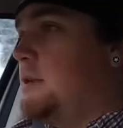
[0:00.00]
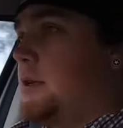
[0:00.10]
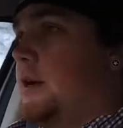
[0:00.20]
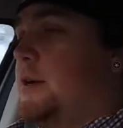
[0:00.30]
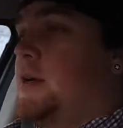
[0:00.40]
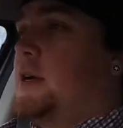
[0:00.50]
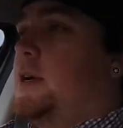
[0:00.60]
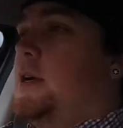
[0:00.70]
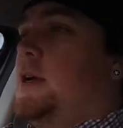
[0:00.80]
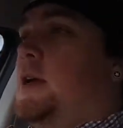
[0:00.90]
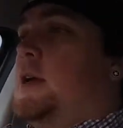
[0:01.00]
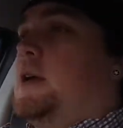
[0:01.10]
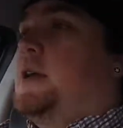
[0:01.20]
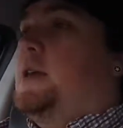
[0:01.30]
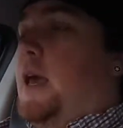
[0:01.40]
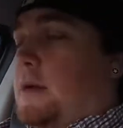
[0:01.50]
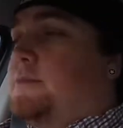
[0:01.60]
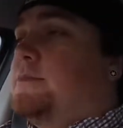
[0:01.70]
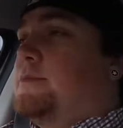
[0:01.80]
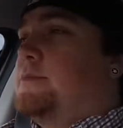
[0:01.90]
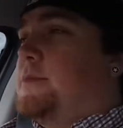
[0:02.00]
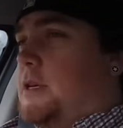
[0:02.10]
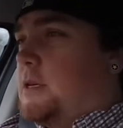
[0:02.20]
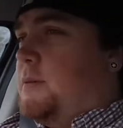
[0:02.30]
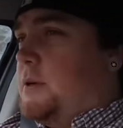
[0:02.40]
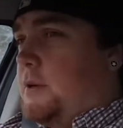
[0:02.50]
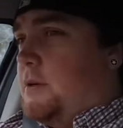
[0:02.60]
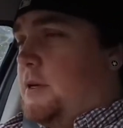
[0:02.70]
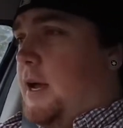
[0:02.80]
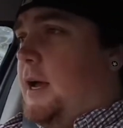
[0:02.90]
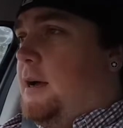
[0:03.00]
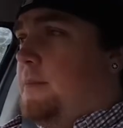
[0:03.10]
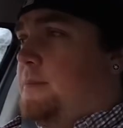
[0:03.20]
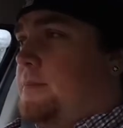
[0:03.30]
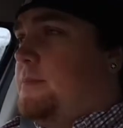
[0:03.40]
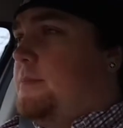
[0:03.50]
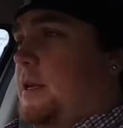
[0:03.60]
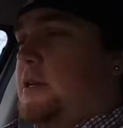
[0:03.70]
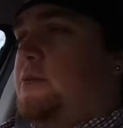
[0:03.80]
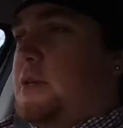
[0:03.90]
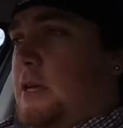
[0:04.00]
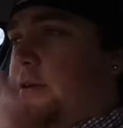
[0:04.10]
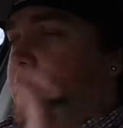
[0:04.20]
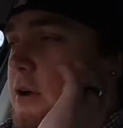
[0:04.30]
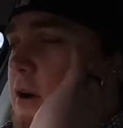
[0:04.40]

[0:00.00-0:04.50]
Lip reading: So yeah, that's gonna be good. I did receive a